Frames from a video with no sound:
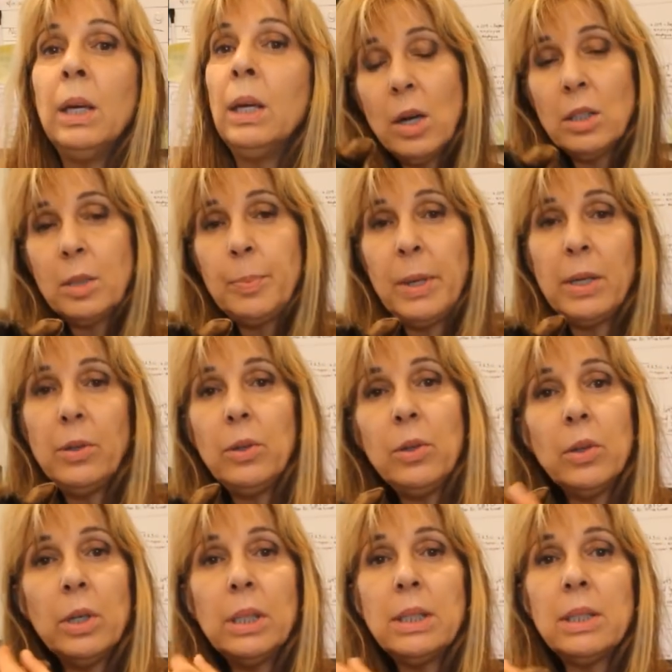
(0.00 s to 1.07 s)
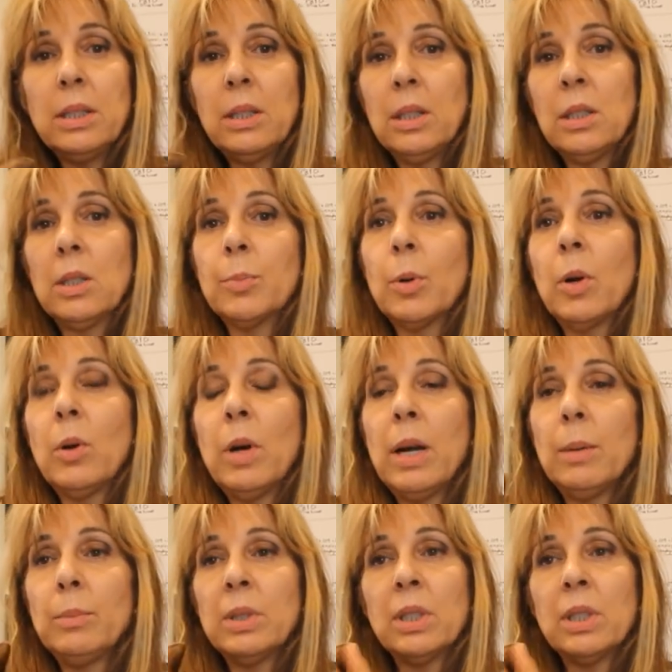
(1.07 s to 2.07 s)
Our spay-neuter assistance program